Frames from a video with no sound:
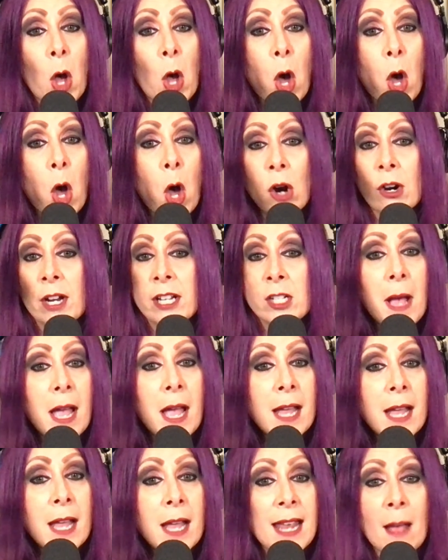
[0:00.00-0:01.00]
orange,
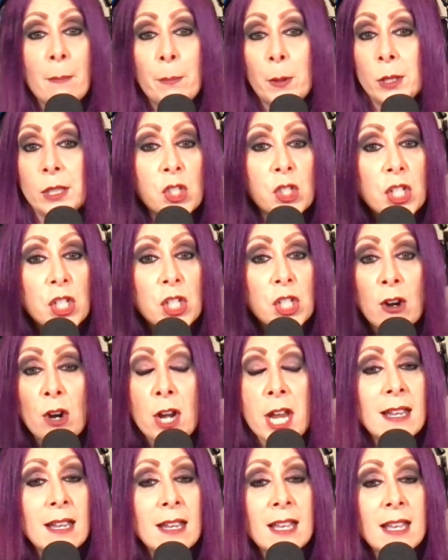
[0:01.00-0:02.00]
pineapple, a
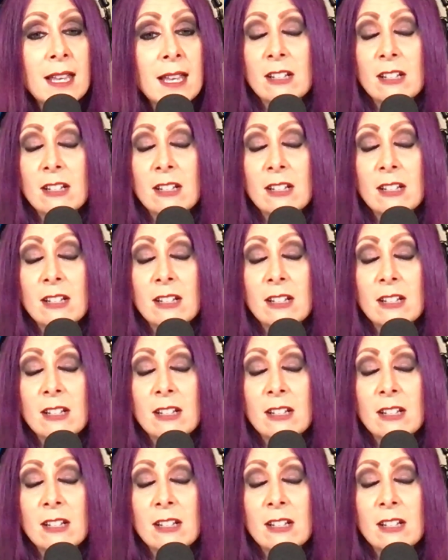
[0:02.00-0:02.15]
cherry,